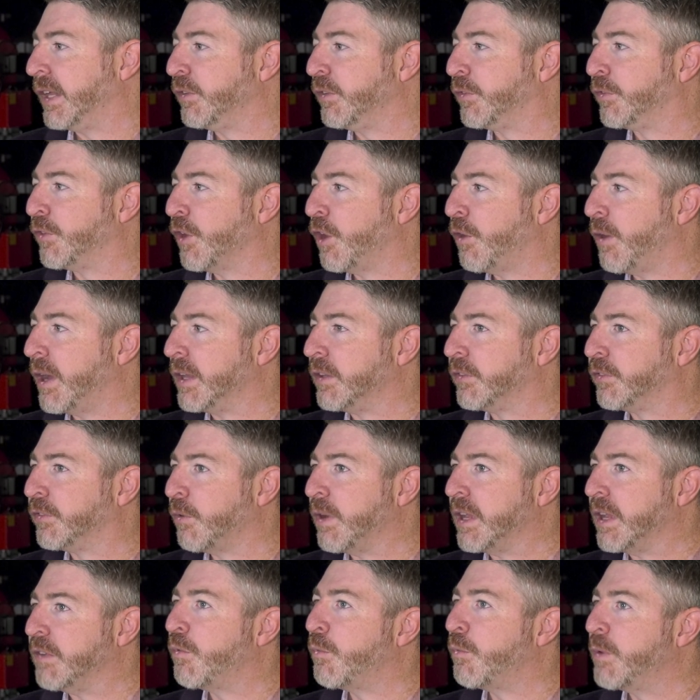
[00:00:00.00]
And
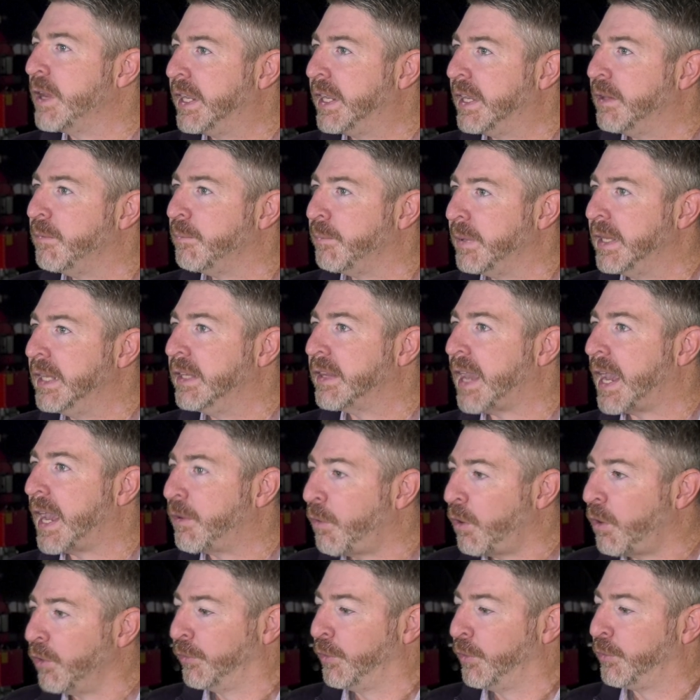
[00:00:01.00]
so if we can be,
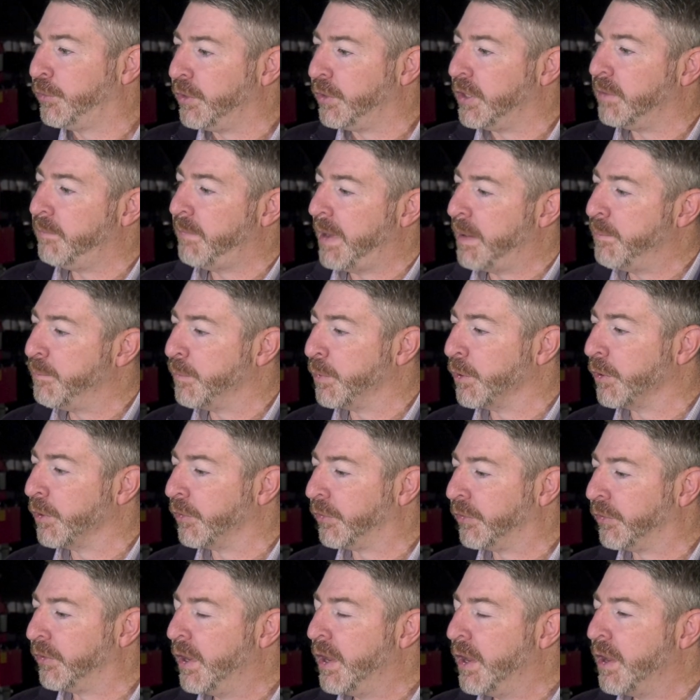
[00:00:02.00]
and also to the
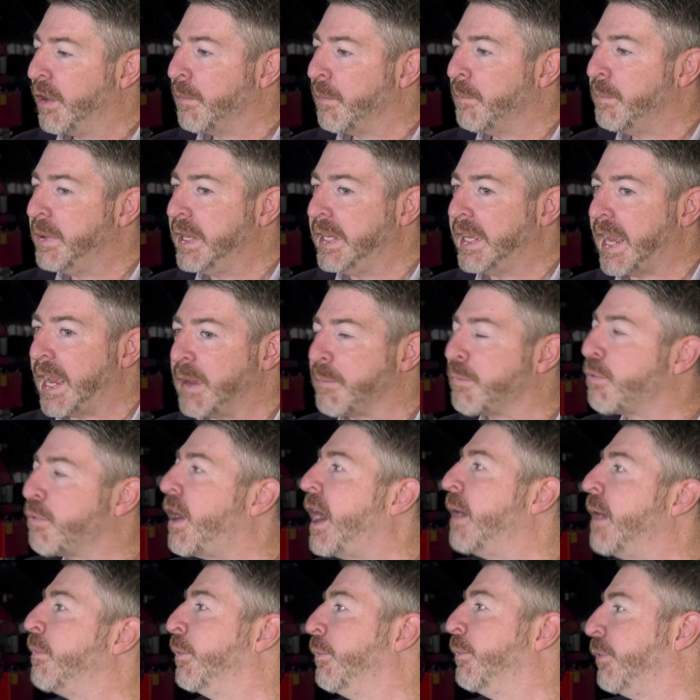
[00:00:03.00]
members, be a
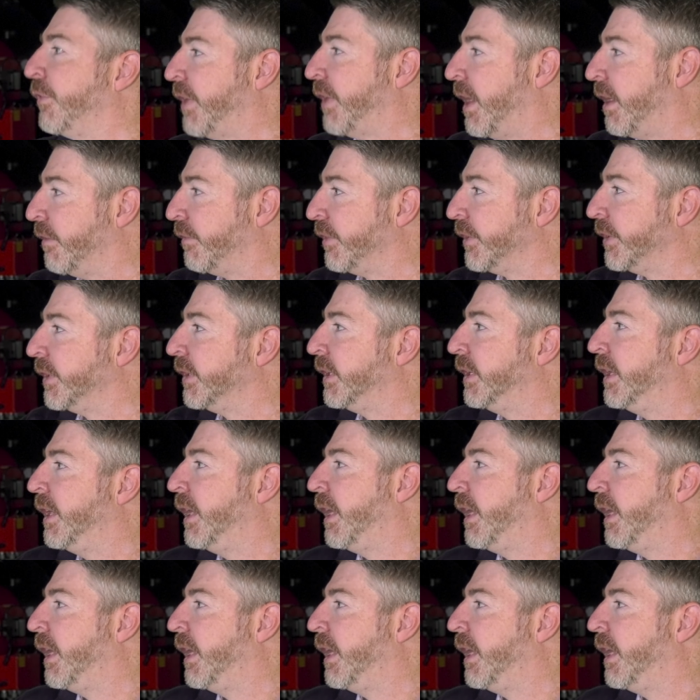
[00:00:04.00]
problem solver.